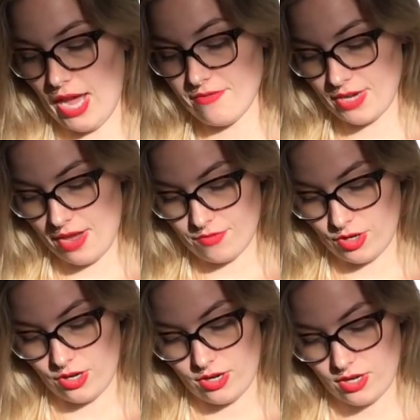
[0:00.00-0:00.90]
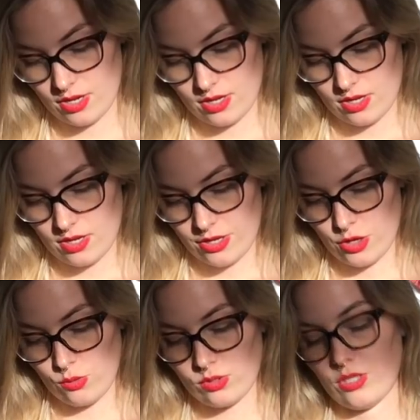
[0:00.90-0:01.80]
I've never
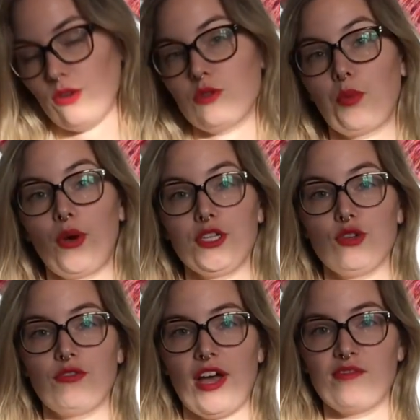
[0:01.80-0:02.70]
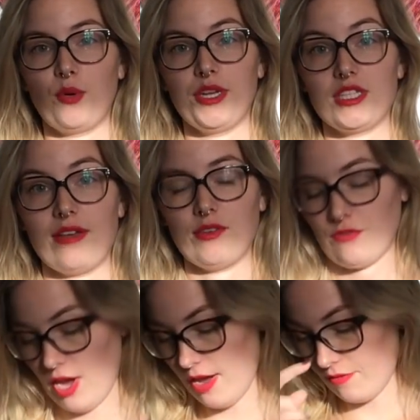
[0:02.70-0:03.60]
used those 0.25,
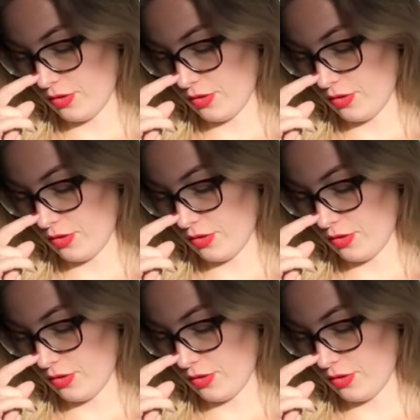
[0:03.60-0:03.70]
0.75.